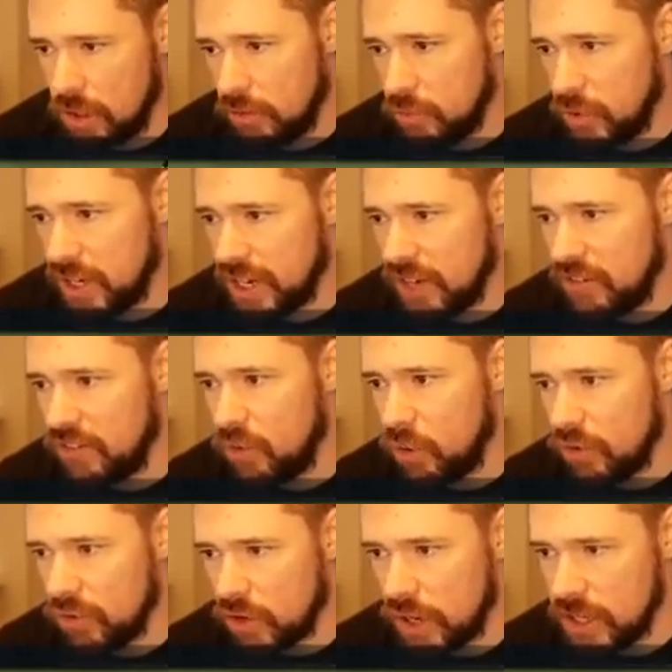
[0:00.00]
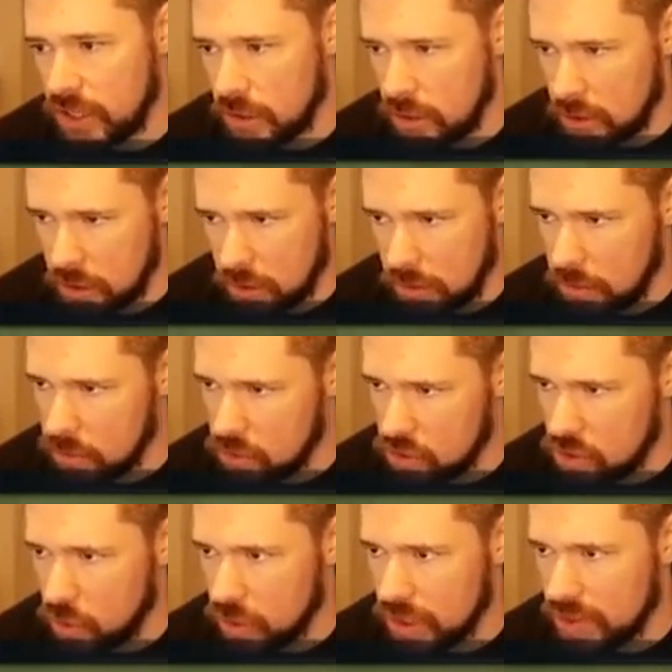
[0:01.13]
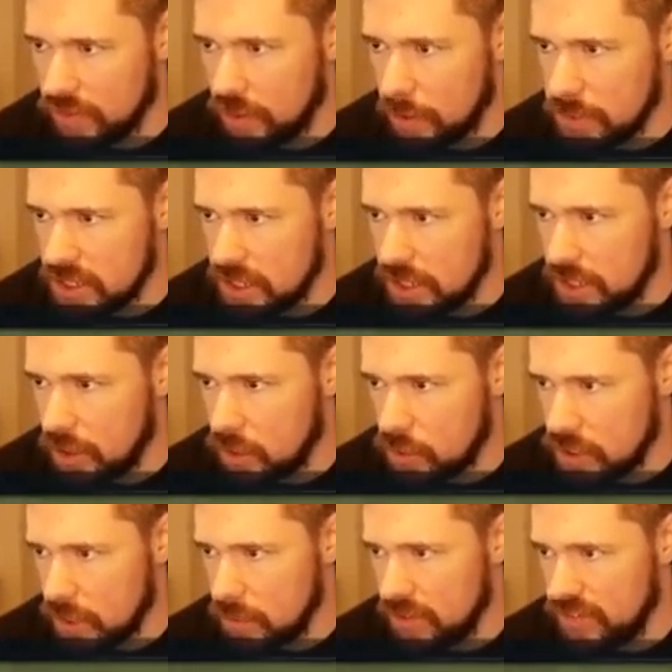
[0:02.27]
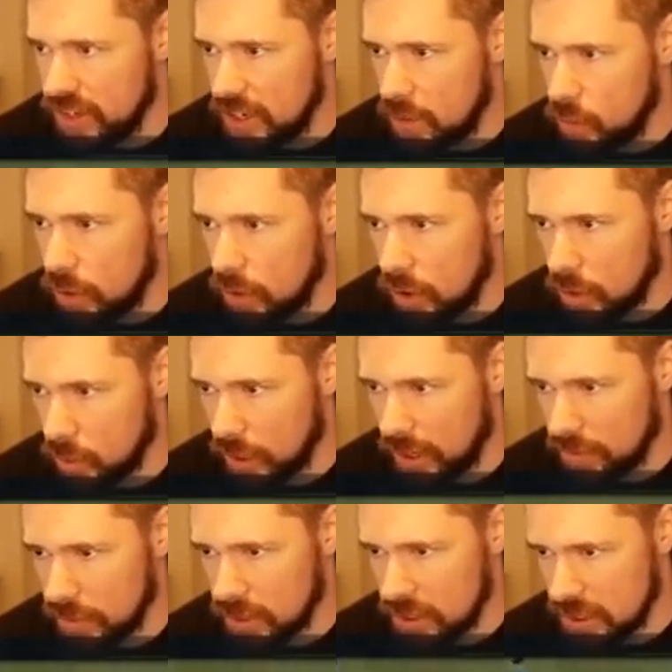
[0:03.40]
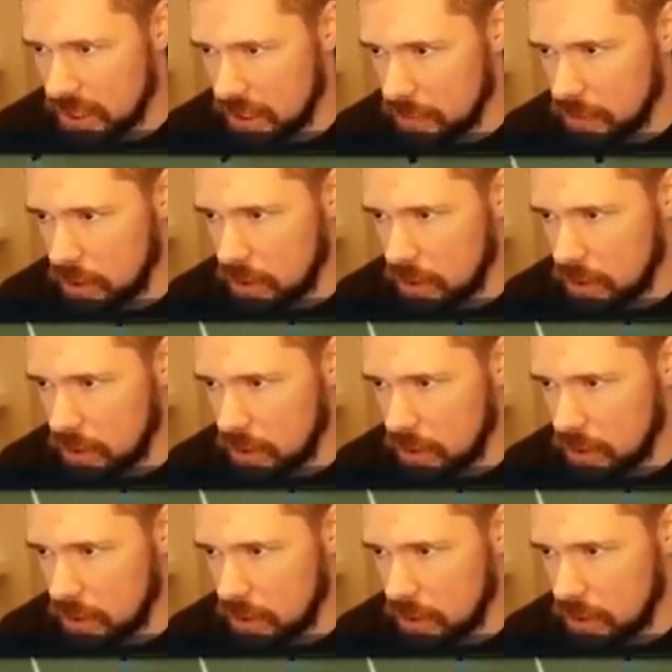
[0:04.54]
We can get a fourth, great. Just don't give up silly goals. Keep defending well like we have been this game